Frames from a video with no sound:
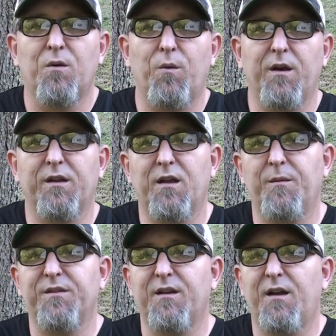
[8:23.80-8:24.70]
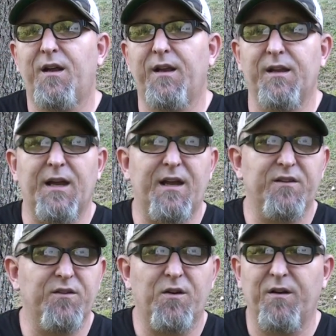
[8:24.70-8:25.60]
When it comes to hunting,
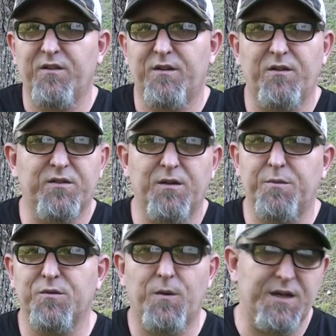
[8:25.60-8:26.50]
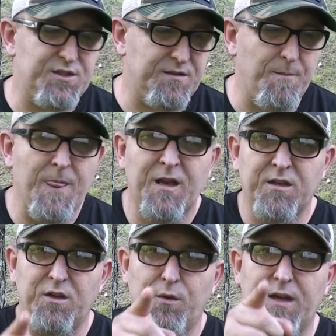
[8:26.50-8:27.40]
guys, there is no stupid question.
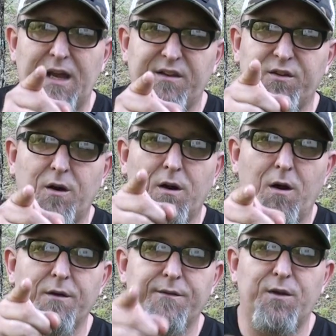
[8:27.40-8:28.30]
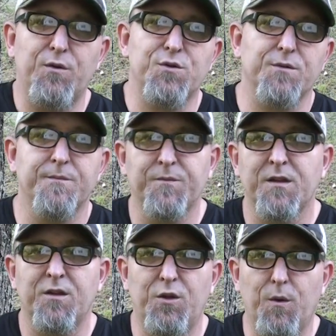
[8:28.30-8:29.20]
You guys are our future.
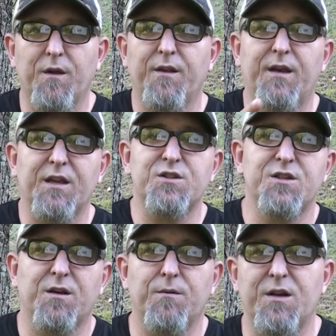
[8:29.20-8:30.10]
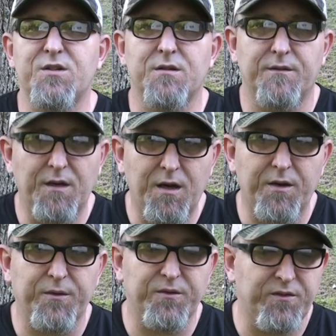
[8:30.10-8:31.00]
You are the next generation of
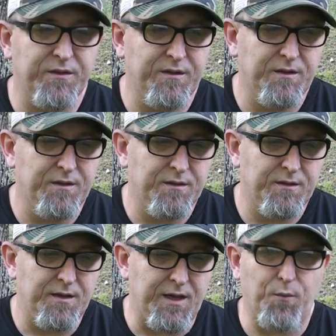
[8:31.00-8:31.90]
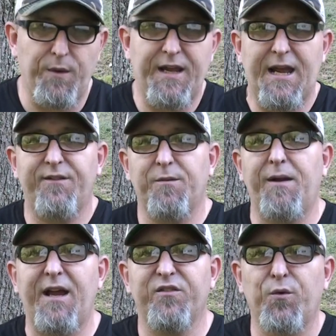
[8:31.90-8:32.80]
hunters, and we have to
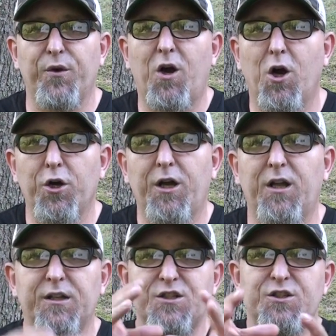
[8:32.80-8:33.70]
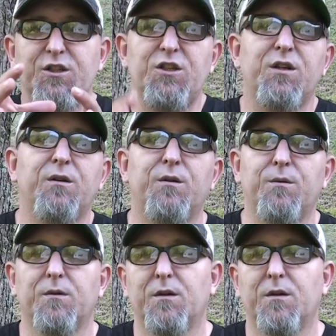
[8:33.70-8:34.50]
pass on our knowledge to you,